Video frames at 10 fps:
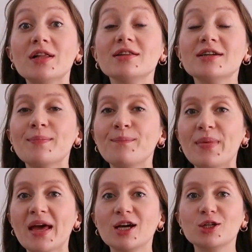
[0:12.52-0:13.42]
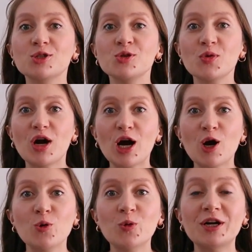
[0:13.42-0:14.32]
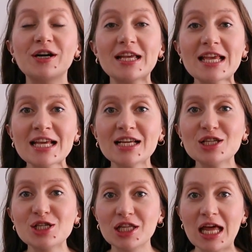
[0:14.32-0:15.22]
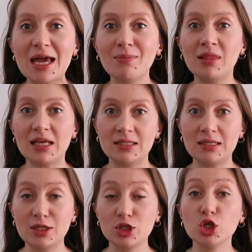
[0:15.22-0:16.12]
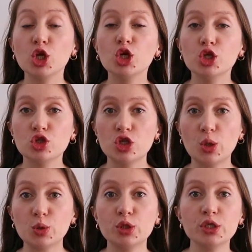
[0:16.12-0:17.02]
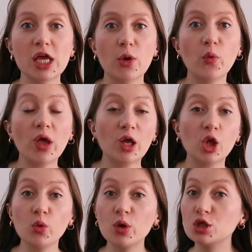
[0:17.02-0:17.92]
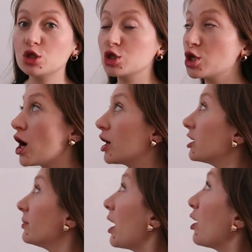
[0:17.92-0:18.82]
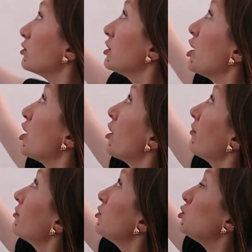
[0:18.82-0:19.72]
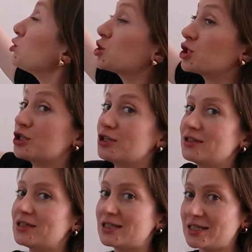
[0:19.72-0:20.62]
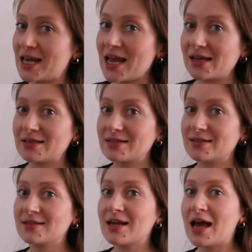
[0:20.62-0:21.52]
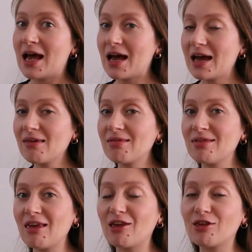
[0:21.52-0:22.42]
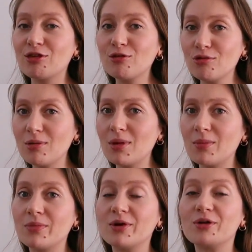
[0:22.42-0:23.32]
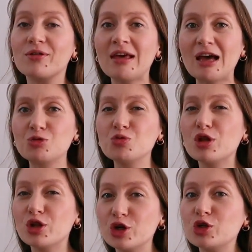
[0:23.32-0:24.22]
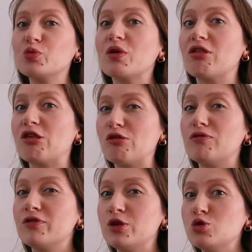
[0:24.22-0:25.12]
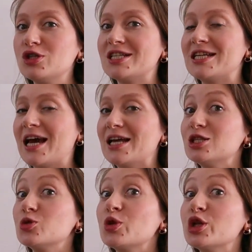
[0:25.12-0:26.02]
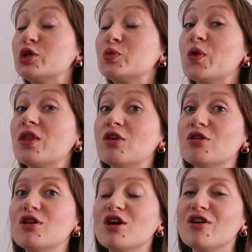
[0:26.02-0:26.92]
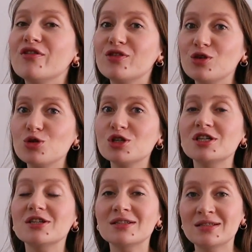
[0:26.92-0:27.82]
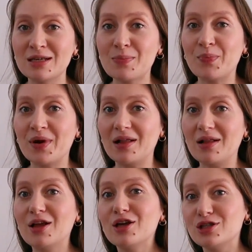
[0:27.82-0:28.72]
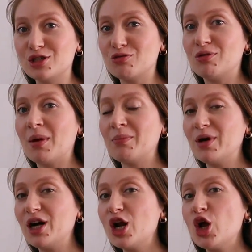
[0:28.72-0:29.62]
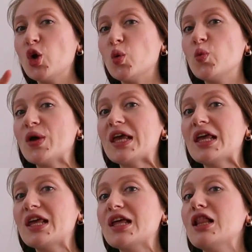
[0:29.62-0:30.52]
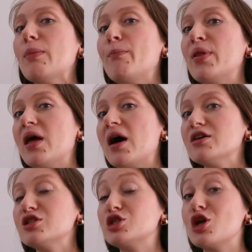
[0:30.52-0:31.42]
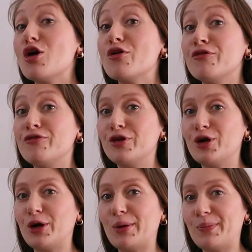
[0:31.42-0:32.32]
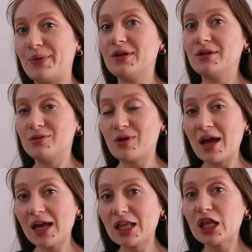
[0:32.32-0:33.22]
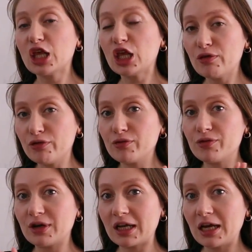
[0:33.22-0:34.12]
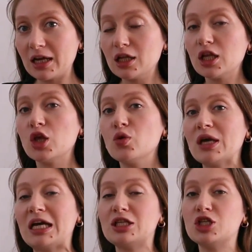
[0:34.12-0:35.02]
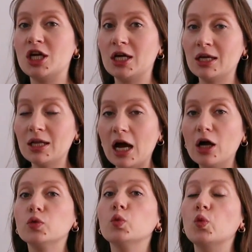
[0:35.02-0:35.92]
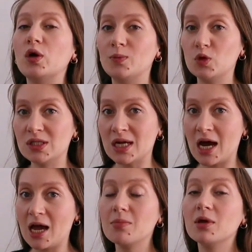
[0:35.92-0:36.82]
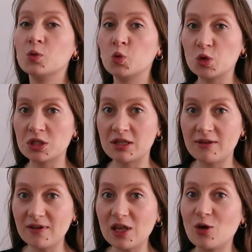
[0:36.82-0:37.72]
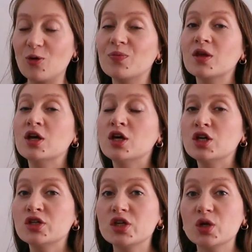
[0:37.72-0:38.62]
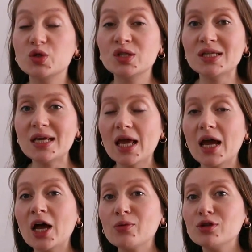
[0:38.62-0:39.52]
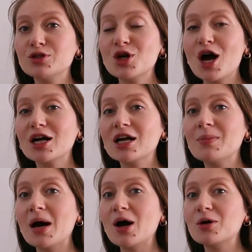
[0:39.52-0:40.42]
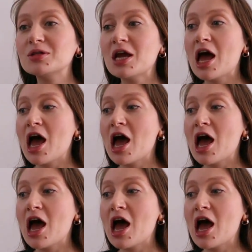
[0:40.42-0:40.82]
welcome back to our English line lessons. So today we are going to talk about future tense. I think you remember that we learned with you future tense, we learned with you future simple. Do you remember? Will plus verb, right? If you forget it, you can check it out one more time and watch the video. So today I will talk about